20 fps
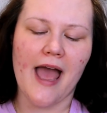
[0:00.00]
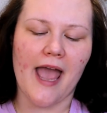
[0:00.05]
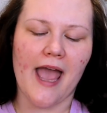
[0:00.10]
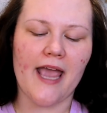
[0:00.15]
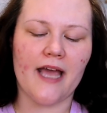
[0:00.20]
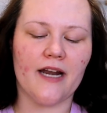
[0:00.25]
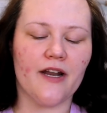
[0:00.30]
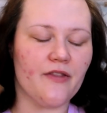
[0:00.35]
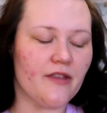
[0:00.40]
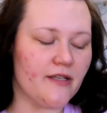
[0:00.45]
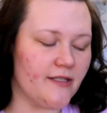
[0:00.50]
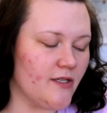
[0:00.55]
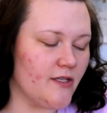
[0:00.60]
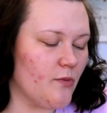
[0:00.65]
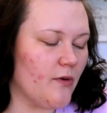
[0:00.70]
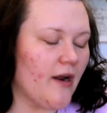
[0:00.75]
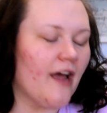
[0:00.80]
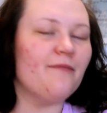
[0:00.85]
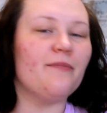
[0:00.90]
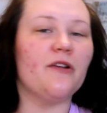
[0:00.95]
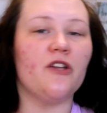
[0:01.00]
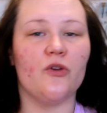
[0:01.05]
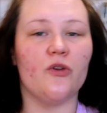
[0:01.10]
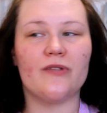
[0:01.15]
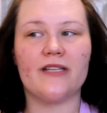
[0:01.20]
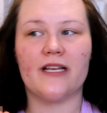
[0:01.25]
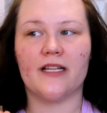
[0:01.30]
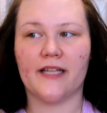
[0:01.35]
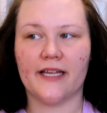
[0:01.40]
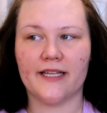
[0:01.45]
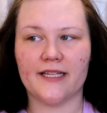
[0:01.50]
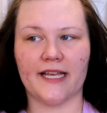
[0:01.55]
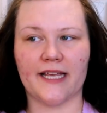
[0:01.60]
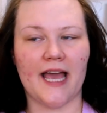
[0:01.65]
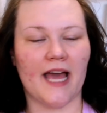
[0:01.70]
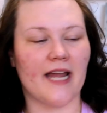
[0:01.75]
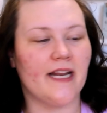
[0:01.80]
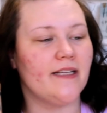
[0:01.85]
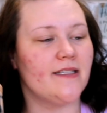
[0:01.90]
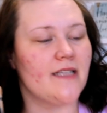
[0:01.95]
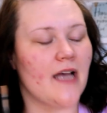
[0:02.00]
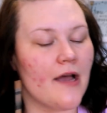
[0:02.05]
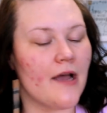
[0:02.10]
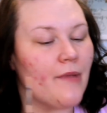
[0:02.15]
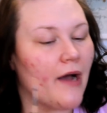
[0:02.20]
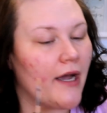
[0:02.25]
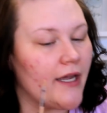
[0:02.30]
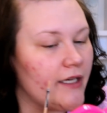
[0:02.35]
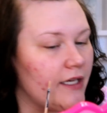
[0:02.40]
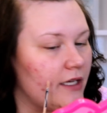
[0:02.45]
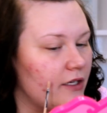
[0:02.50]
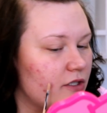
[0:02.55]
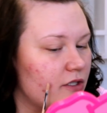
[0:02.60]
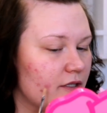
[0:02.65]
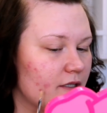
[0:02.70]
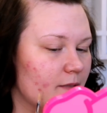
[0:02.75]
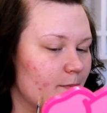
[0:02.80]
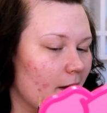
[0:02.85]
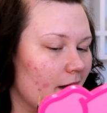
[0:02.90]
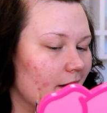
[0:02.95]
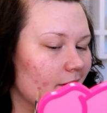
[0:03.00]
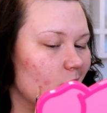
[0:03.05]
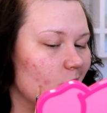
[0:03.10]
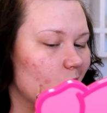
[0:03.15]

And this is what I've been using lately anytime I need to spot